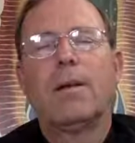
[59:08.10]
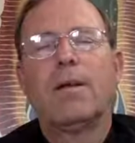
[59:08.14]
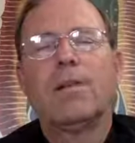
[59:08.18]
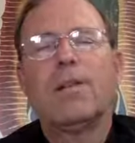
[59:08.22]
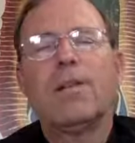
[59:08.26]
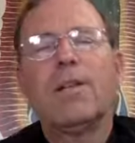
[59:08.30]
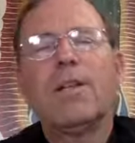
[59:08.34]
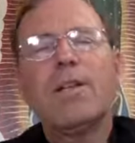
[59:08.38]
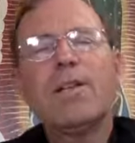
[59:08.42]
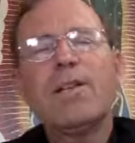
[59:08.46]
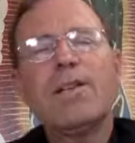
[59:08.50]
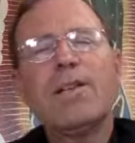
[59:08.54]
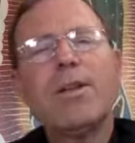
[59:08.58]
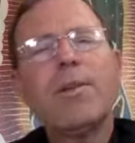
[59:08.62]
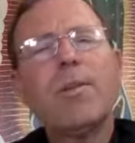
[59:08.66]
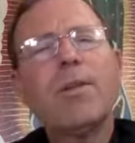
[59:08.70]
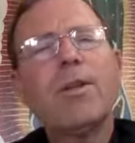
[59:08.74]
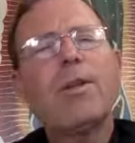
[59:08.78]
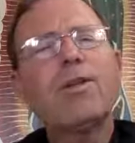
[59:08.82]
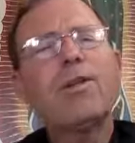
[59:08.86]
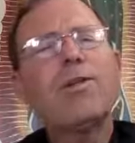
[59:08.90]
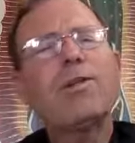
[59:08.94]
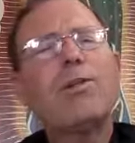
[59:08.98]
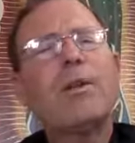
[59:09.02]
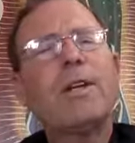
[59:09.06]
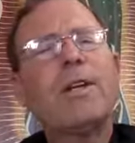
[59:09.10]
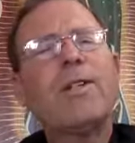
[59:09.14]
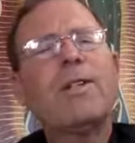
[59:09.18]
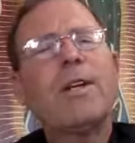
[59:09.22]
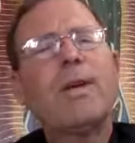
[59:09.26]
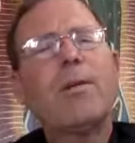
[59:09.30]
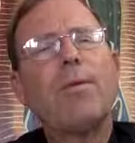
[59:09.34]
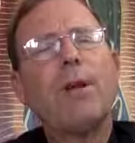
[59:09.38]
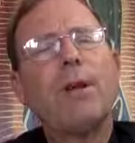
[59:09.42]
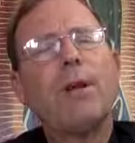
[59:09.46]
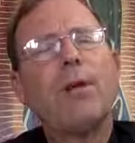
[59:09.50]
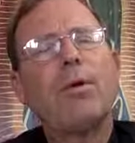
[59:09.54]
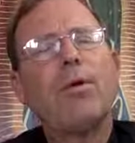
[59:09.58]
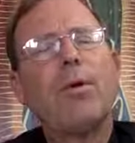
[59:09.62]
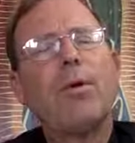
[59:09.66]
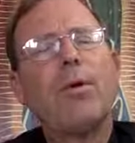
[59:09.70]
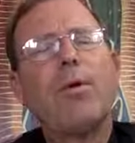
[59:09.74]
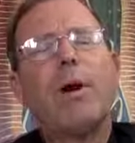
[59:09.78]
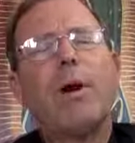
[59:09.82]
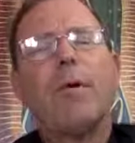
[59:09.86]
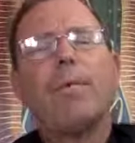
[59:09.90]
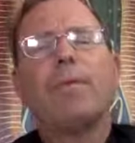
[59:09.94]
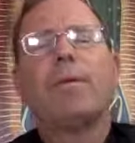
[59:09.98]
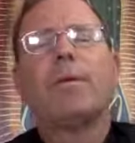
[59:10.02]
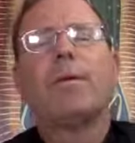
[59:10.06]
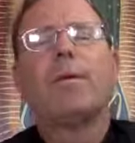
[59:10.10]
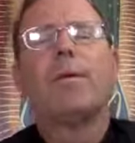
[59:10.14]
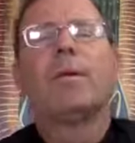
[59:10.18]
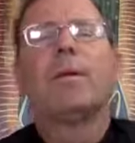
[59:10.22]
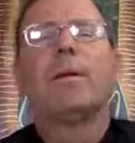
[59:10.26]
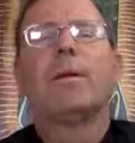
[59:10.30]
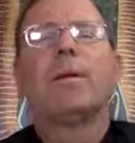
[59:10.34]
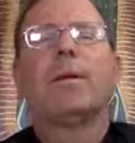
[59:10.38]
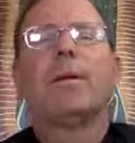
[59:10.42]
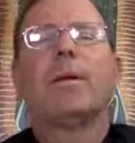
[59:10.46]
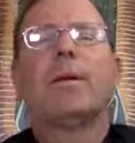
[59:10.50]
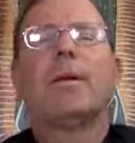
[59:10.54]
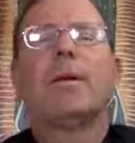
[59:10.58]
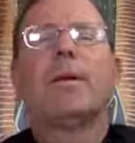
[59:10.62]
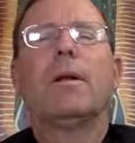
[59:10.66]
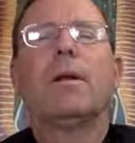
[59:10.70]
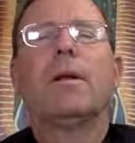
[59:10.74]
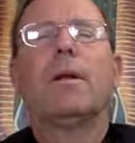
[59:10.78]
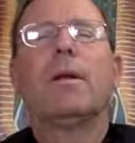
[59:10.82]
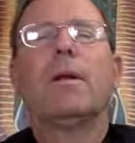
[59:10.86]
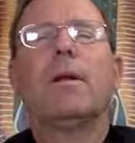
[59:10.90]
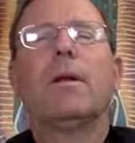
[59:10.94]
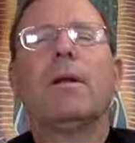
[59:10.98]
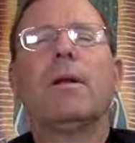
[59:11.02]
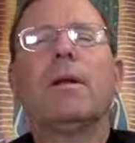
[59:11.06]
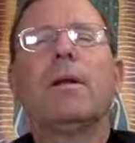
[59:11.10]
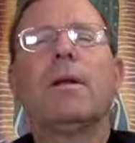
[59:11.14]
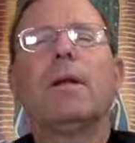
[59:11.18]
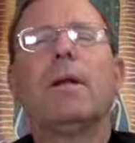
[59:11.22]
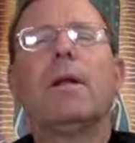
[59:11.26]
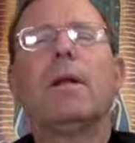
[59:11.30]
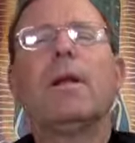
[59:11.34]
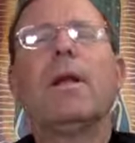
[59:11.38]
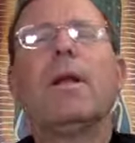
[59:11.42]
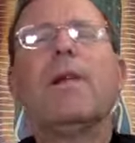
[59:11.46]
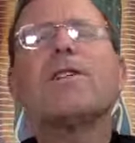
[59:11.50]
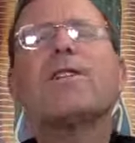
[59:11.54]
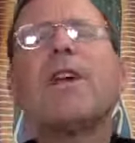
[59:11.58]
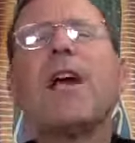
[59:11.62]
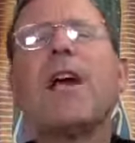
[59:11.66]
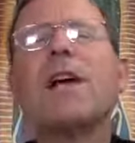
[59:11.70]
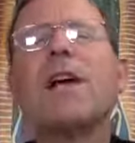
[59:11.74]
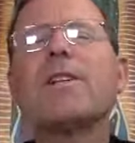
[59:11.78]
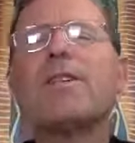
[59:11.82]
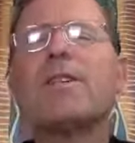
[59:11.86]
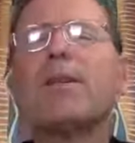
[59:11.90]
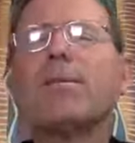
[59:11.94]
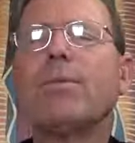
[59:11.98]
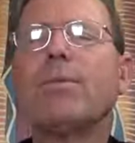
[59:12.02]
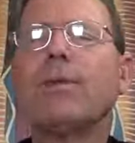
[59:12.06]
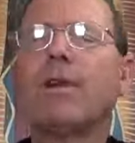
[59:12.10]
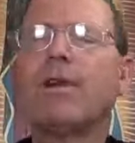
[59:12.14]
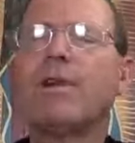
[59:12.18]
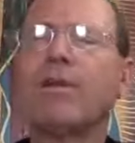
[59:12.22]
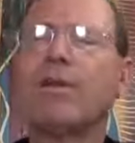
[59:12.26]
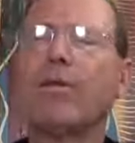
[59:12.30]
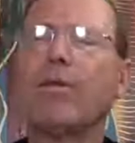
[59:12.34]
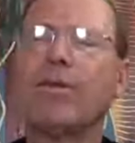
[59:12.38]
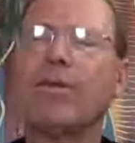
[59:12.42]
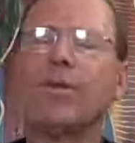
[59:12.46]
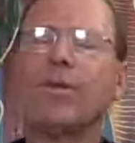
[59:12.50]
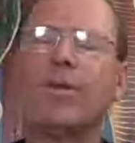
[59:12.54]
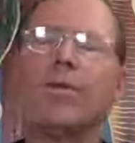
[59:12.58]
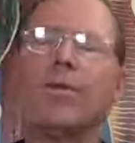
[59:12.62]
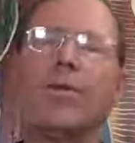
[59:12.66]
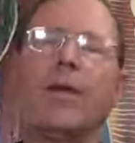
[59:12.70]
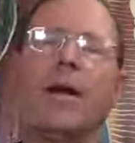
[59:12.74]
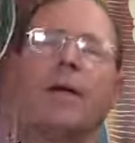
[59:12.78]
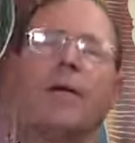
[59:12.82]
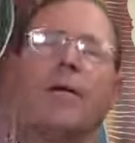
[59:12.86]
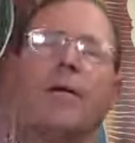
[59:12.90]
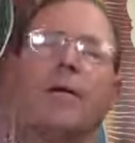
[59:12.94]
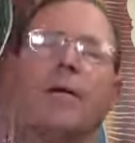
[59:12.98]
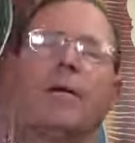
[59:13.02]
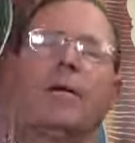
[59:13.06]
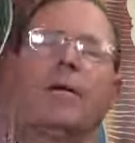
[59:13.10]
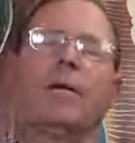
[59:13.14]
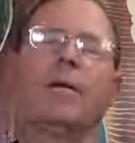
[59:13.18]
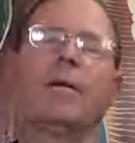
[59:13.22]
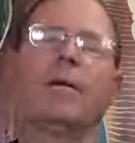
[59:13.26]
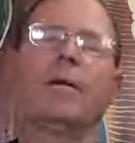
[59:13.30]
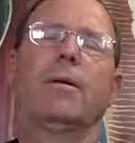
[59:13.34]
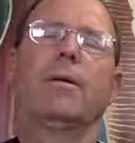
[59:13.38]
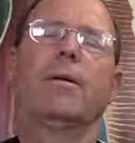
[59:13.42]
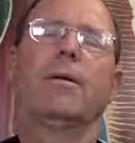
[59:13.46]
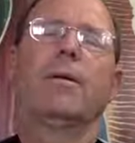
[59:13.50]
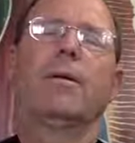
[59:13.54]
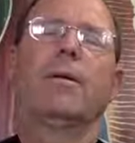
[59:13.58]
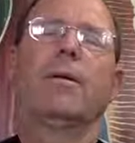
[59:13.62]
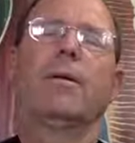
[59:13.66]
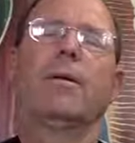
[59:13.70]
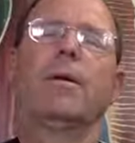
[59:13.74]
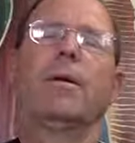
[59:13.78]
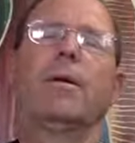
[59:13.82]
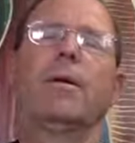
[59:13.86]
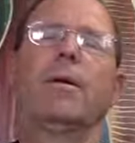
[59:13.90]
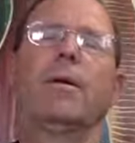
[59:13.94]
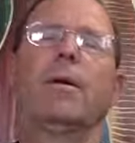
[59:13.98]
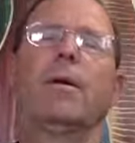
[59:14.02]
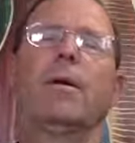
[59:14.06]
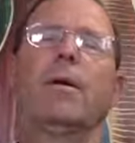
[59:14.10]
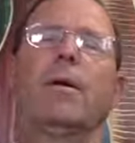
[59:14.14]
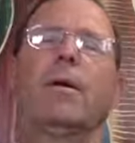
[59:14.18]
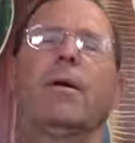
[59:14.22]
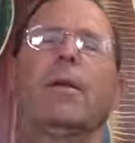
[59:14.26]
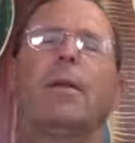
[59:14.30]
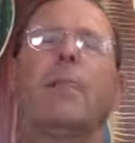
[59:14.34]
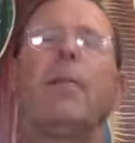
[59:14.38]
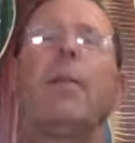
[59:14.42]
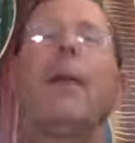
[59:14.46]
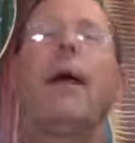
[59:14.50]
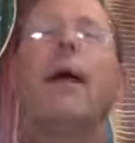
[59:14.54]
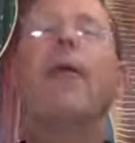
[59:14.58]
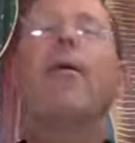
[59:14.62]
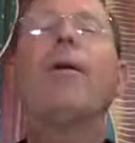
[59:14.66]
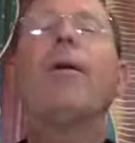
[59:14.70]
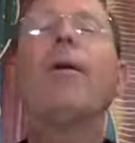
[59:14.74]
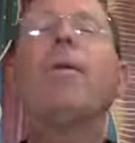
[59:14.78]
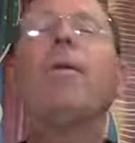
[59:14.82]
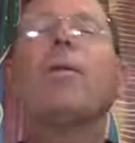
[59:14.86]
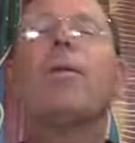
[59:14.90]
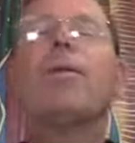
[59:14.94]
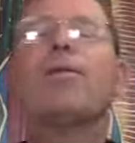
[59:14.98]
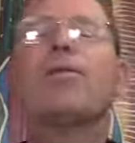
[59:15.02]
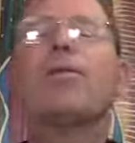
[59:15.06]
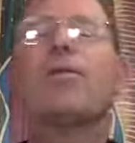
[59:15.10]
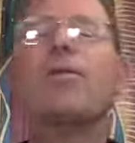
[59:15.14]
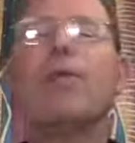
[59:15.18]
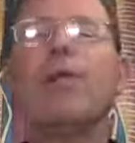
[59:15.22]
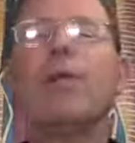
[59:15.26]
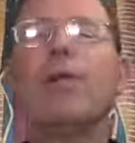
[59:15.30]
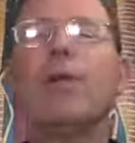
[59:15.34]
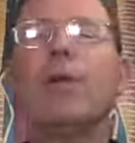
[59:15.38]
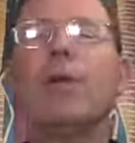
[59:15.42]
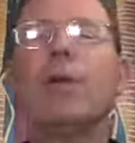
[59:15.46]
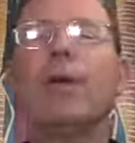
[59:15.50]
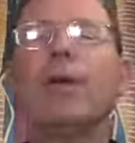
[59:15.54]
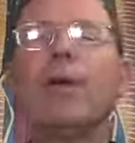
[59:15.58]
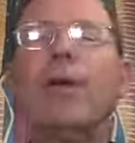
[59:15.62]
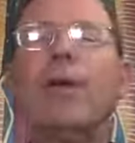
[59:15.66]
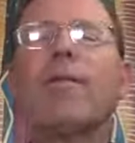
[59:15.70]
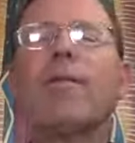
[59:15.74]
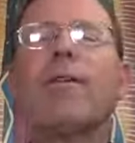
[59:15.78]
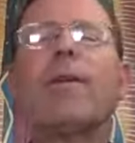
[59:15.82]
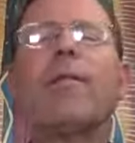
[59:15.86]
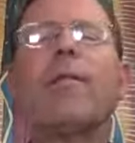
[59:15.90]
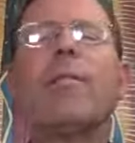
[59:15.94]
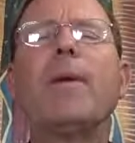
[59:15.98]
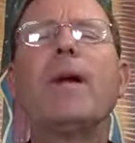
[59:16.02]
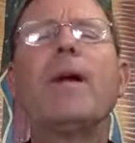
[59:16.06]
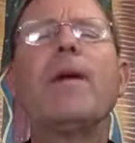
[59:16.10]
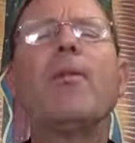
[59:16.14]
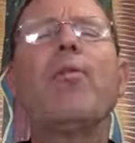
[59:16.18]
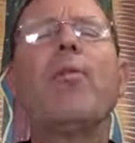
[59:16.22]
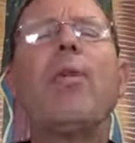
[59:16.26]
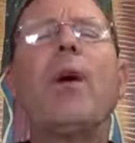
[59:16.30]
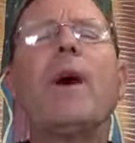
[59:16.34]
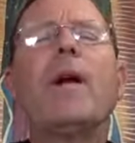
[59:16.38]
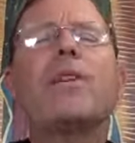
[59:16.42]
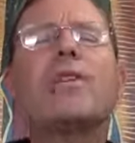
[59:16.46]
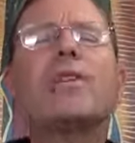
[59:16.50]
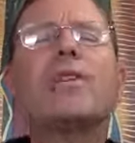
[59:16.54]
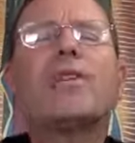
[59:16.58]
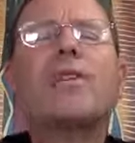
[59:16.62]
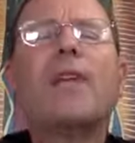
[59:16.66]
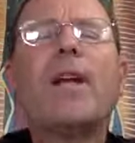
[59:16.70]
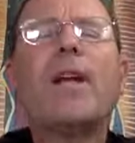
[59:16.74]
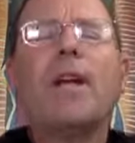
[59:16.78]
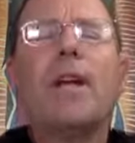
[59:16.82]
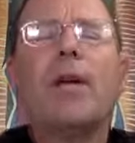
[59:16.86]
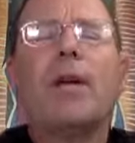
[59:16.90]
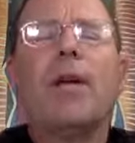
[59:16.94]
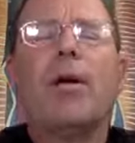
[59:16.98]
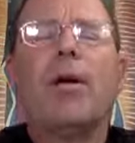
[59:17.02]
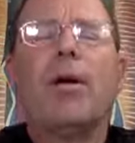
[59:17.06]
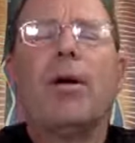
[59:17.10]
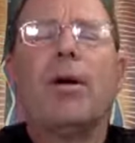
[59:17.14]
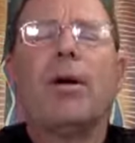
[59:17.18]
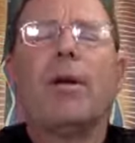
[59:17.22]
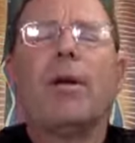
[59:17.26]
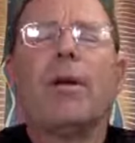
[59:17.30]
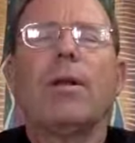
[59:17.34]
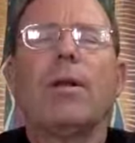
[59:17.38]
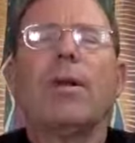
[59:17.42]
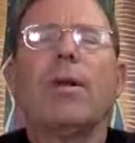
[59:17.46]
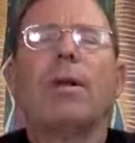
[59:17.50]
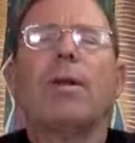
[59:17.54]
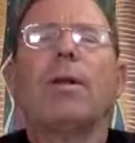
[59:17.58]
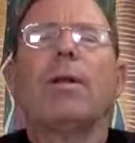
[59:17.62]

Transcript: Still some of those weeds they want to grow up. Let's ask the Blessed Virgin Mary. Mary, most holy, who never committed one sin at all,